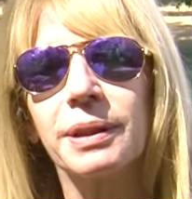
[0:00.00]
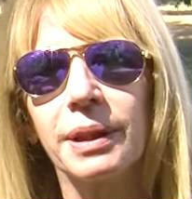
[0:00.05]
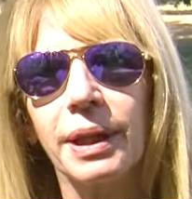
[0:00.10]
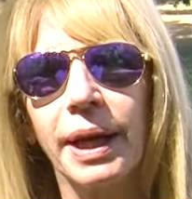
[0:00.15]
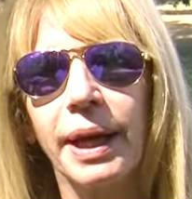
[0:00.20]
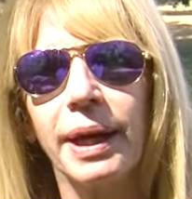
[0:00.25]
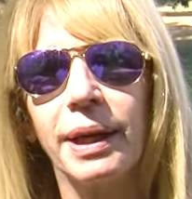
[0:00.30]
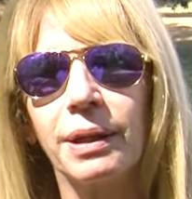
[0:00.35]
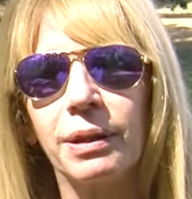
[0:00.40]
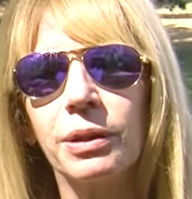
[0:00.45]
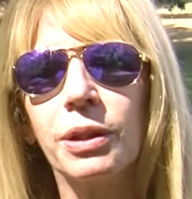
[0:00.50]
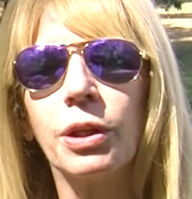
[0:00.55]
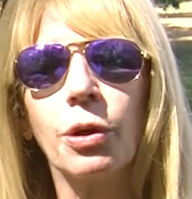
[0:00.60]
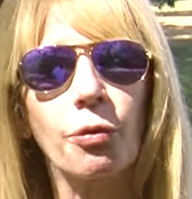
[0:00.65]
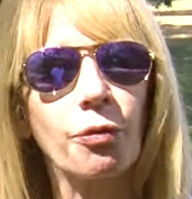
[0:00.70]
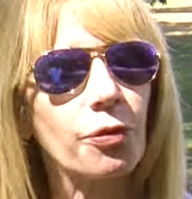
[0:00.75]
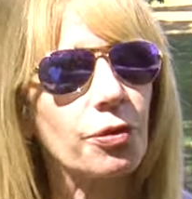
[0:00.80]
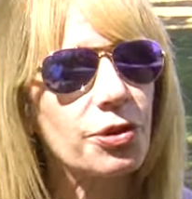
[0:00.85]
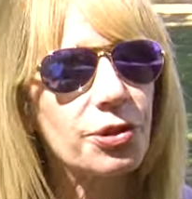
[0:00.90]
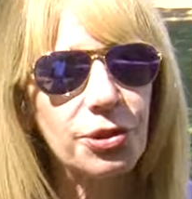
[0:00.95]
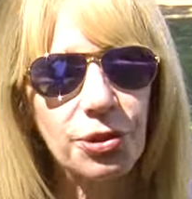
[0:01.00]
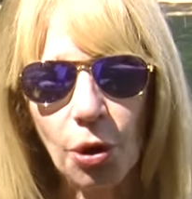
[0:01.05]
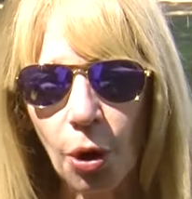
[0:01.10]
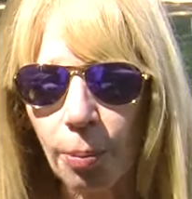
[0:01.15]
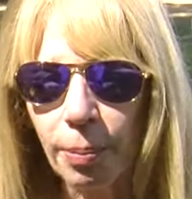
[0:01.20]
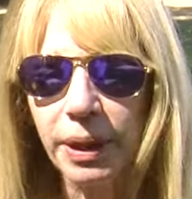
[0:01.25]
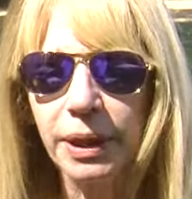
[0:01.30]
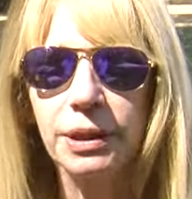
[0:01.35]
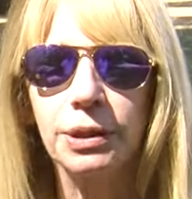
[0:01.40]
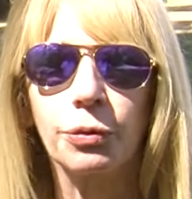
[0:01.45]
and, you know, for so
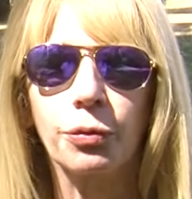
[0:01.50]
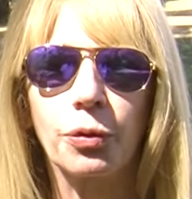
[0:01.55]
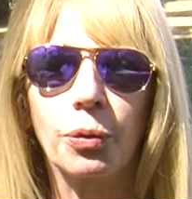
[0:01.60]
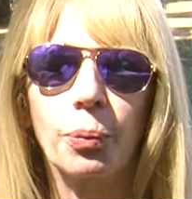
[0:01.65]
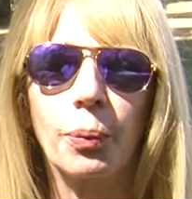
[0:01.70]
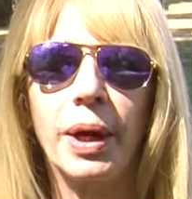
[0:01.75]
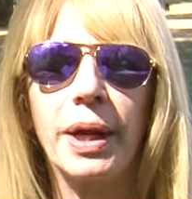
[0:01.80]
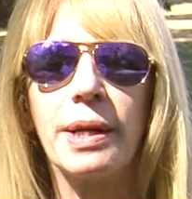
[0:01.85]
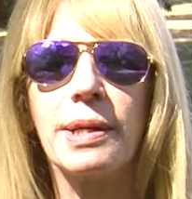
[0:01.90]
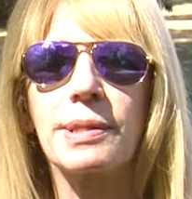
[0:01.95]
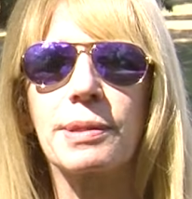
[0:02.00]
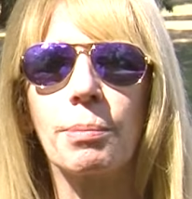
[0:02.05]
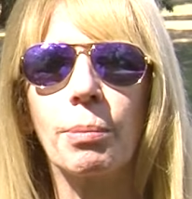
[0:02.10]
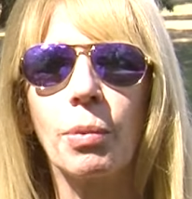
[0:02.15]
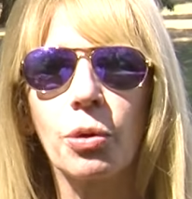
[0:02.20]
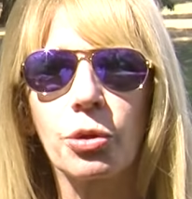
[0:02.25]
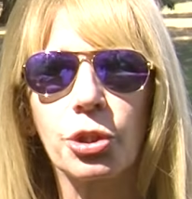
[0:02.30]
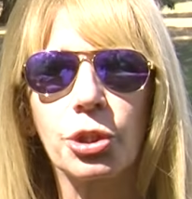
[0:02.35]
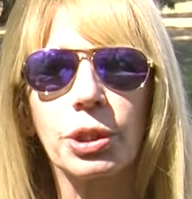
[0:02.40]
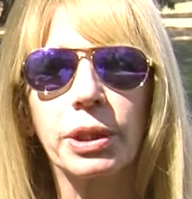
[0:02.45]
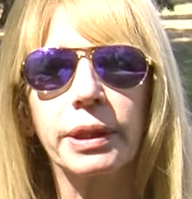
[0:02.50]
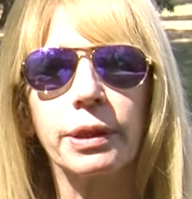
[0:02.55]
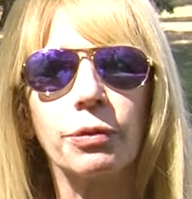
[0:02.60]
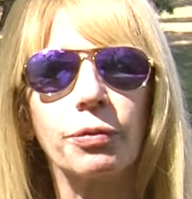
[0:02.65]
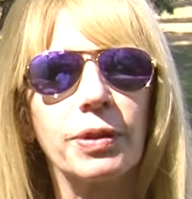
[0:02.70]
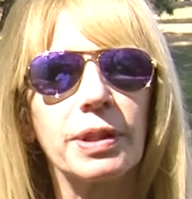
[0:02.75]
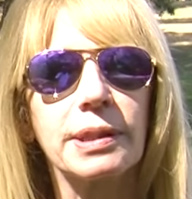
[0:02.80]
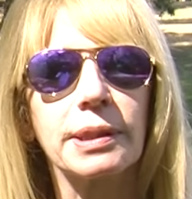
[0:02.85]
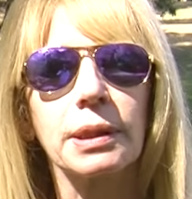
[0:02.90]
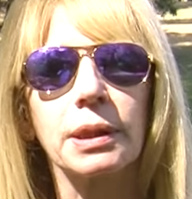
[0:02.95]
many different ways, emotionally and
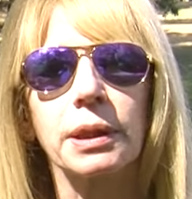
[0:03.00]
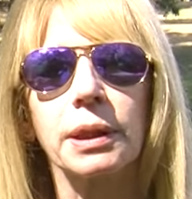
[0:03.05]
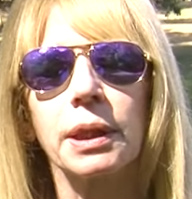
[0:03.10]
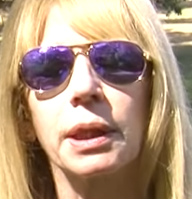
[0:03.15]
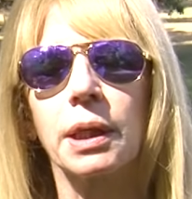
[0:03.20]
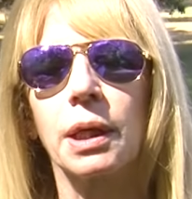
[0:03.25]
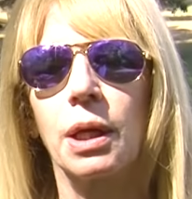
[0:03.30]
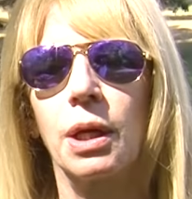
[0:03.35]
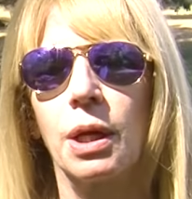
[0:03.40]
physically.